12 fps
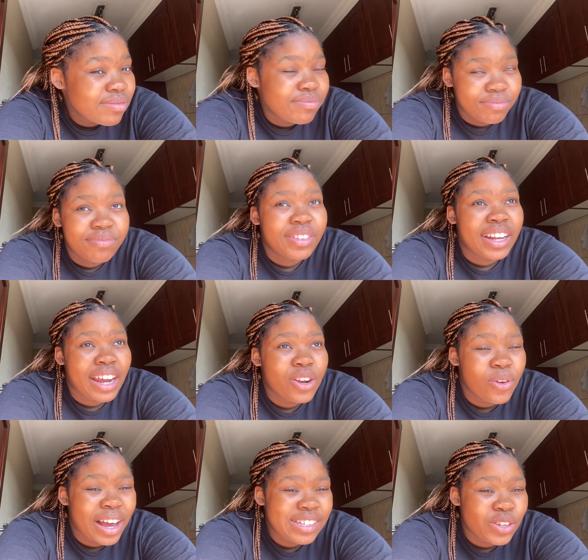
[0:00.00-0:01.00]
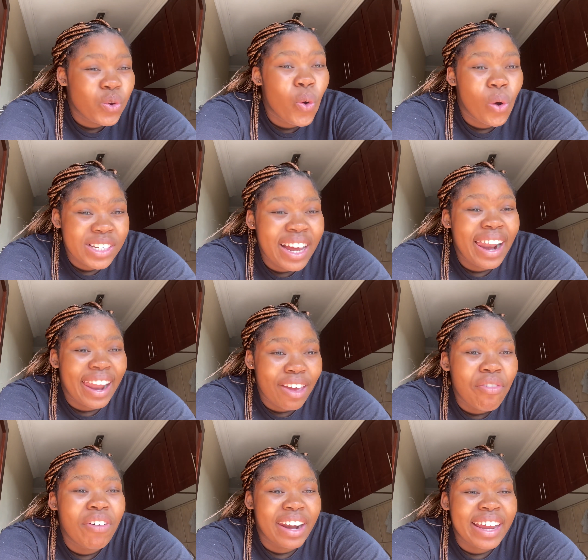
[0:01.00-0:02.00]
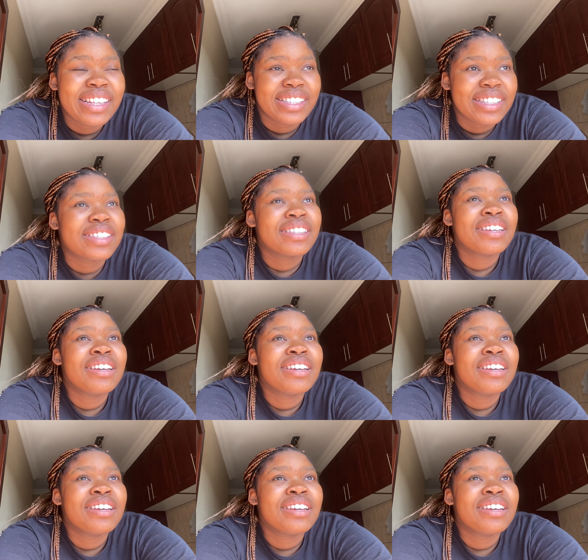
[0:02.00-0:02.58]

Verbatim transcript: Mm. And I know I said quarter life crisis